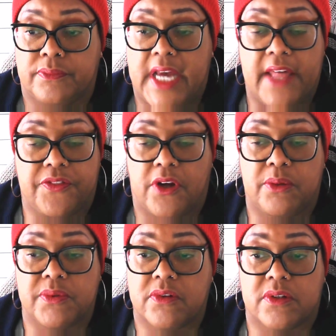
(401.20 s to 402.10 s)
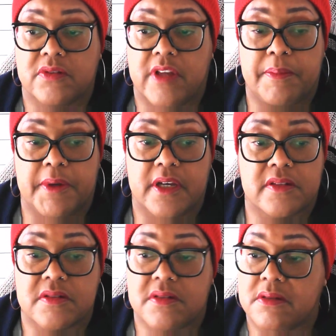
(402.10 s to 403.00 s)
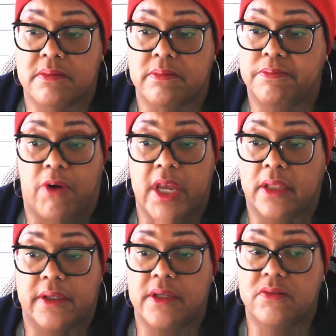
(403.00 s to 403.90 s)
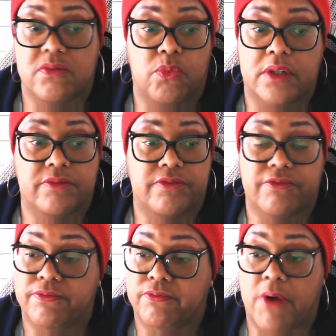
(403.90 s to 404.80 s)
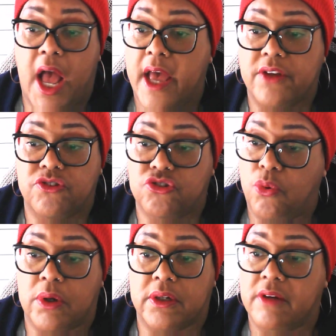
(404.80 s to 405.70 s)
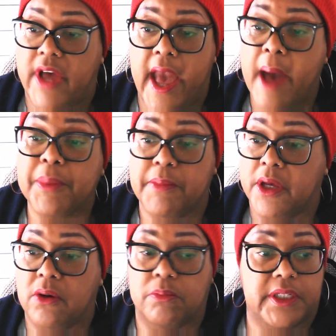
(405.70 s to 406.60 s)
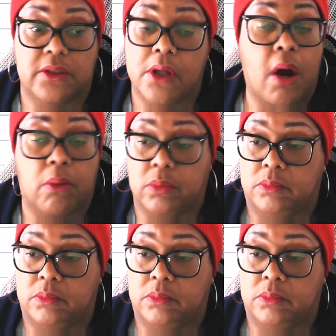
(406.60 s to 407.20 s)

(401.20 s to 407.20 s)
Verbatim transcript: I thought he was going to say because, frankly, he's one fry short of a Happy Meal, but no.